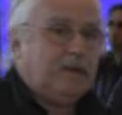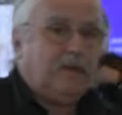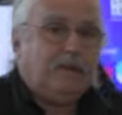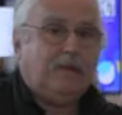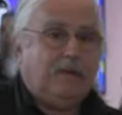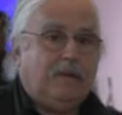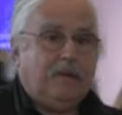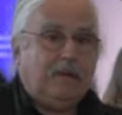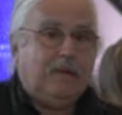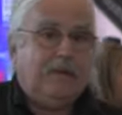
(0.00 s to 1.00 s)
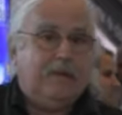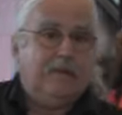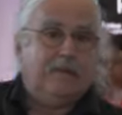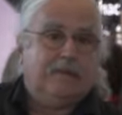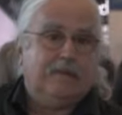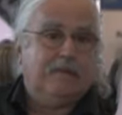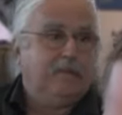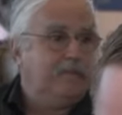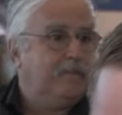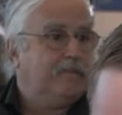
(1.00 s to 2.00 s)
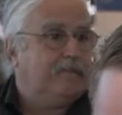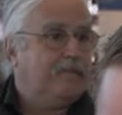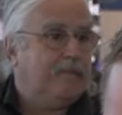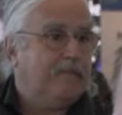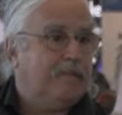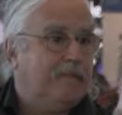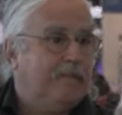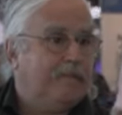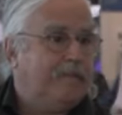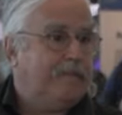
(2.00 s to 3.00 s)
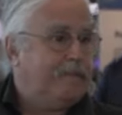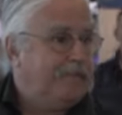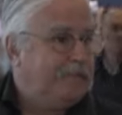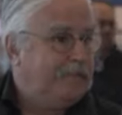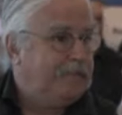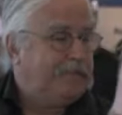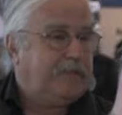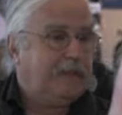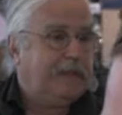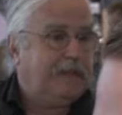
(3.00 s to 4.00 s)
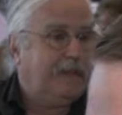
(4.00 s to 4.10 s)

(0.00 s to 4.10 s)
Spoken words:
(not speaking)